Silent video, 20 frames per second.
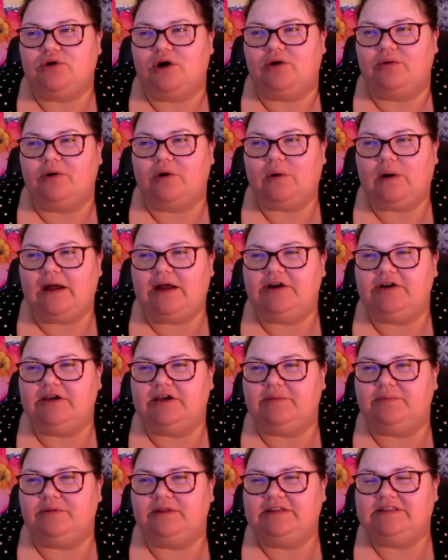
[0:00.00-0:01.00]
are required to
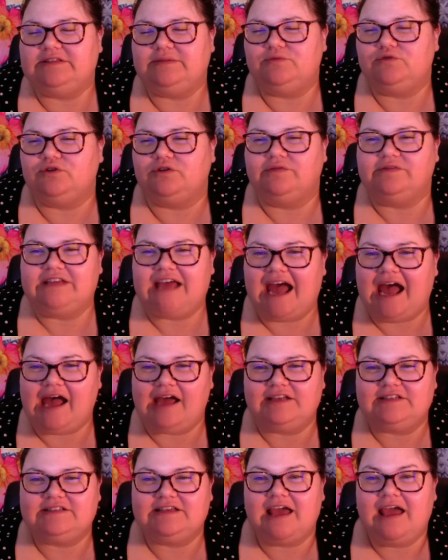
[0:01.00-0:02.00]
complete some sort of
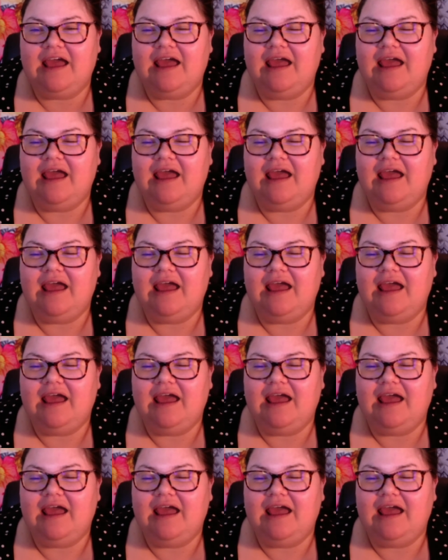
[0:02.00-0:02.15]
task,